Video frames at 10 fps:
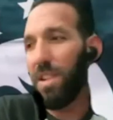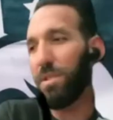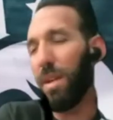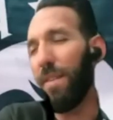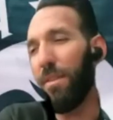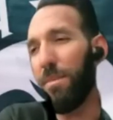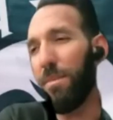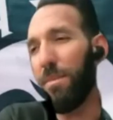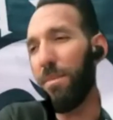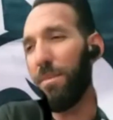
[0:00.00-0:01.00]
So I'd have a
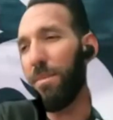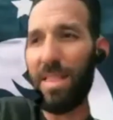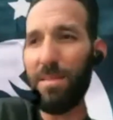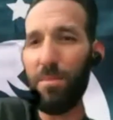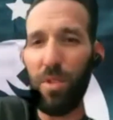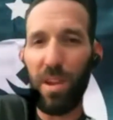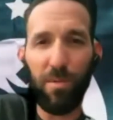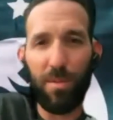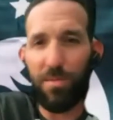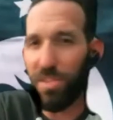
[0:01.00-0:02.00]
mission like that in the
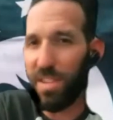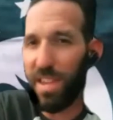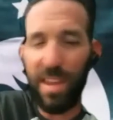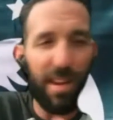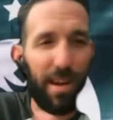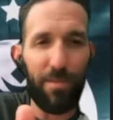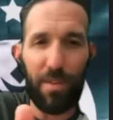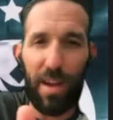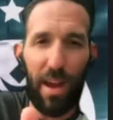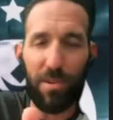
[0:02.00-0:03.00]
morning where I'm just keyed up
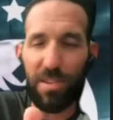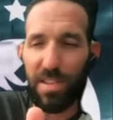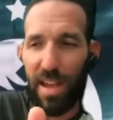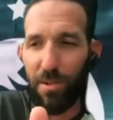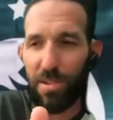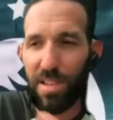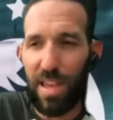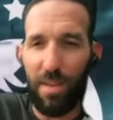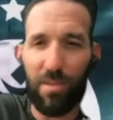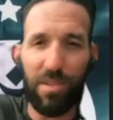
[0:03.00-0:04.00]
for hours and hours and
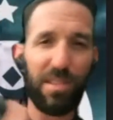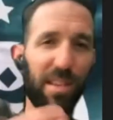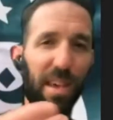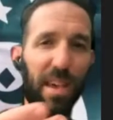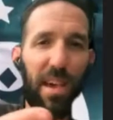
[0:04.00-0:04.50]
hours.